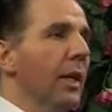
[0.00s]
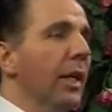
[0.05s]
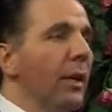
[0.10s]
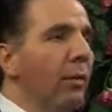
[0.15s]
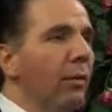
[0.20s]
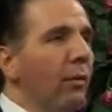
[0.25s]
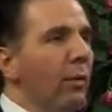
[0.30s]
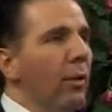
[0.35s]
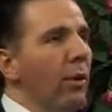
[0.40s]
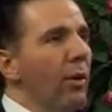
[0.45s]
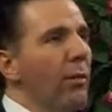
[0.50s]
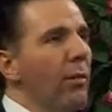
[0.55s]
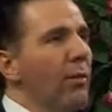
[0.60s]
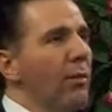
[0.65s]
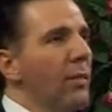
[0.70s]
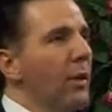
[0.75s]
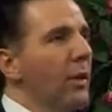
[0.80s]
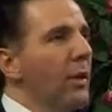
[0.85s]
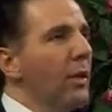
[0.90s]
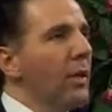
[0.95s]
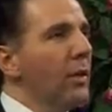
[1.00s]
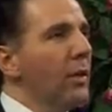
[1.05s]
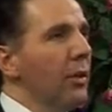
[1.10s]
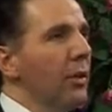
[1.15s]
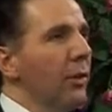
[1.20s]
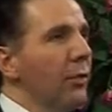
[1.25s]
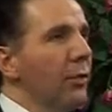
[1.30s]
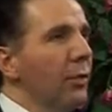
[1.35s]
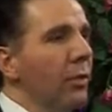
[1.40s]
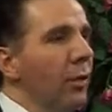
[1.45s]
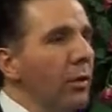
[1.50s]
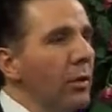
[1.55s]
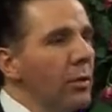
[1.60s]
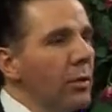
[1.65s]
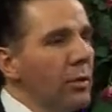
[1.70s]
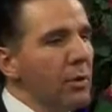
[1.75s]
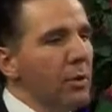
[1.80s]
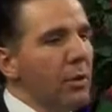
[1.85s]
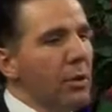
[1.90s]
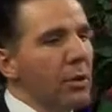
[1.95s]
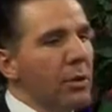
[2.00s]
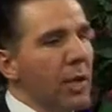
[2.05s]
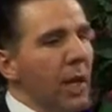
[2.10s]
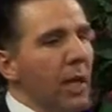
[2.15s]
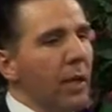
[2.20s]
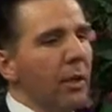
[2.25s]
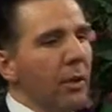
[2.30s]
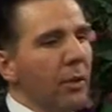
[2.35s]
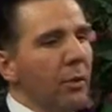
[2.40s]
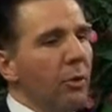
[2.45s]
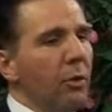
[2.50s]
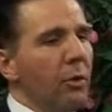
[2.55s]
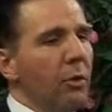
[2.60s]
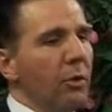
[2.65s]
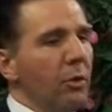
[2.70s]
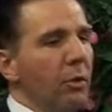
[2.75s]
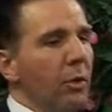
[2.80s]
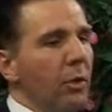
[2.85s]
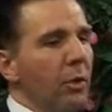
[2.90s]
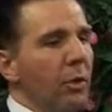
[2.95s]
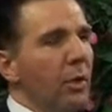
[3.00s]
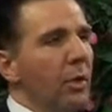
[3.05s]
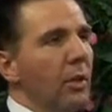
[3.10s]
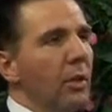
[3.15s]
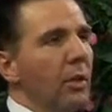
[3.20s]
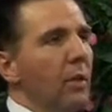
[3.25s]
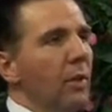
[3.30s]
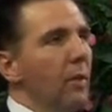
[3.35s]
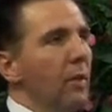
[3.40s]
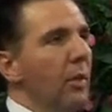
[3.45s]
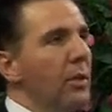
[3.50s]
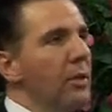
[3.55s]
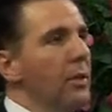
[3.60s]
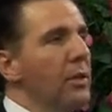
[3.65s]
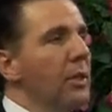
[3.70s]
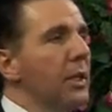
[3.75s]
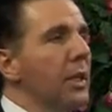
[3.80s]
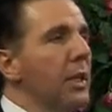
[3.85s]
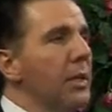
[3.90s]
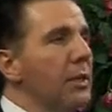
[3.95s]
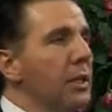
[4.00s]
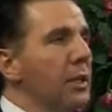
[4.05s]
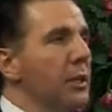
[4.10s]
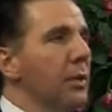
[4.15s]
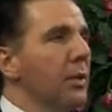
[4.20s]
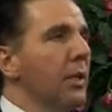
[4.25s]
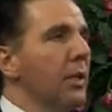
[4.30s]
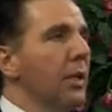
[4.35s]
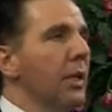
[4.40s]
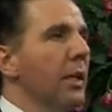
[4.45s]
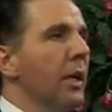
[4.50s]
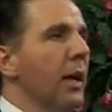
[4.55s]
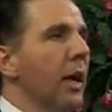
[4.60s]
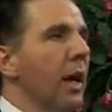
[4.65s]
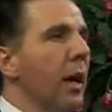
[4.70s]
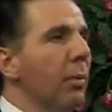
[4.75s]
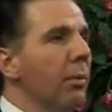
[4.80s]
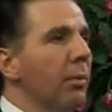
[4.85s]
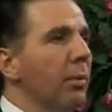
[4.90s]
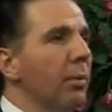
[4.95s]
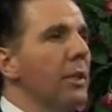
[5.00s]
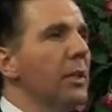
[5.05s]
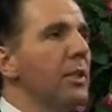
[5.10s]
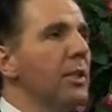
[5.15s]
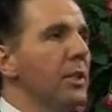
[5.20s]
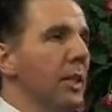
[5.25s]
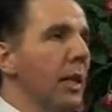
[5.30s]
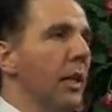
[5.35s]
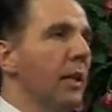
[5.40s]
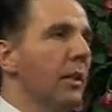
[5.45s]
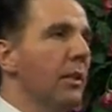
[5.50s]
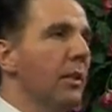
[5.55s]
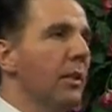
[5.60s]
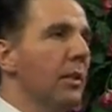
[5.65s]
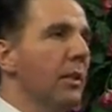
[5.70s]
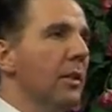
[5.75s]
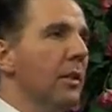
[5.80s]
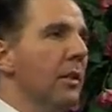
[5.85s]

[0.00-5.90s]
Therefore, the first cell on Earth was necessarily a complete cell,